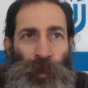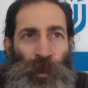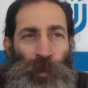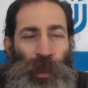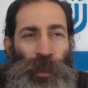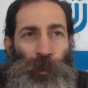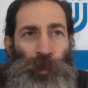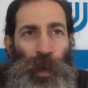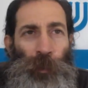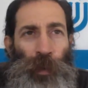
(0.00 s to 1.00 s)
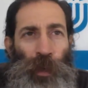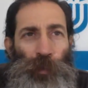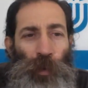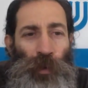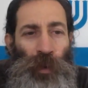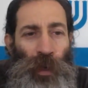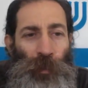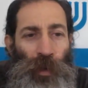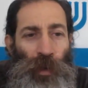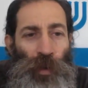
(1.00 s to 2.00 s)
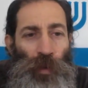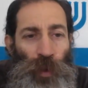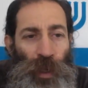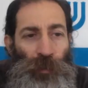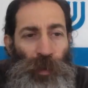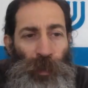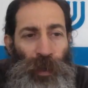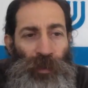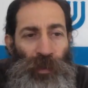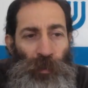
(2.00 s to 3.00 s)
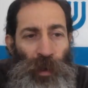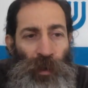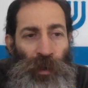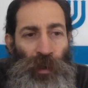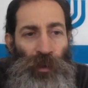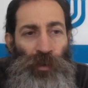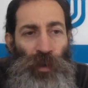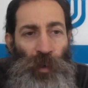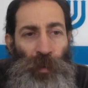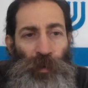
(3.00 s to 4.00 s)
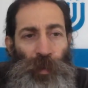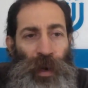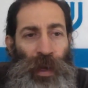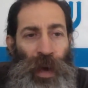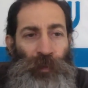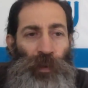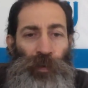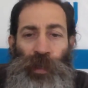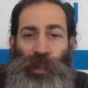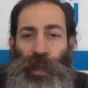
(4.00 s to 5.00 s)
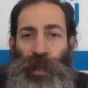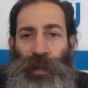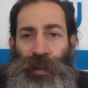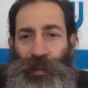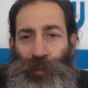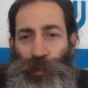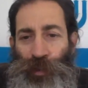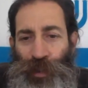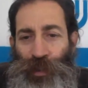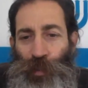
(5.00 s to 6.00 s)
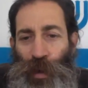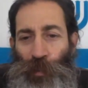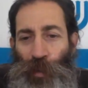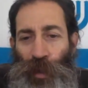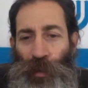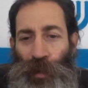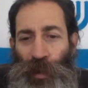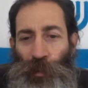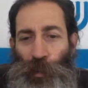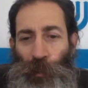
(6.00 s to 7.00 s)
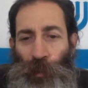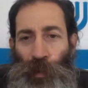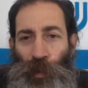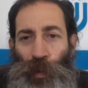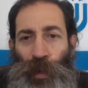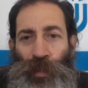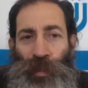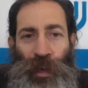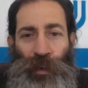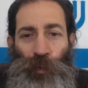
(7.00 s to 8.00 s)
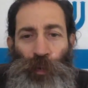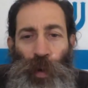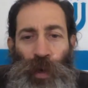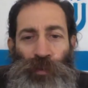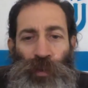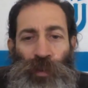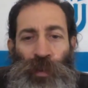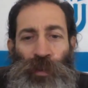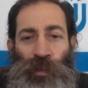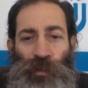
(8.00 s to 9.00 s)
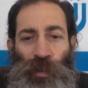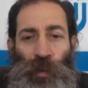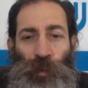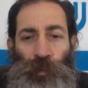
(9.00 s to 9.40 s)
We need to pray, praise, proclaim, read, and repent and submit. Shalom, everybody. Have a great day, and we'll see you tomorrow morning. Let other people know. And thank you for watching. Shalom.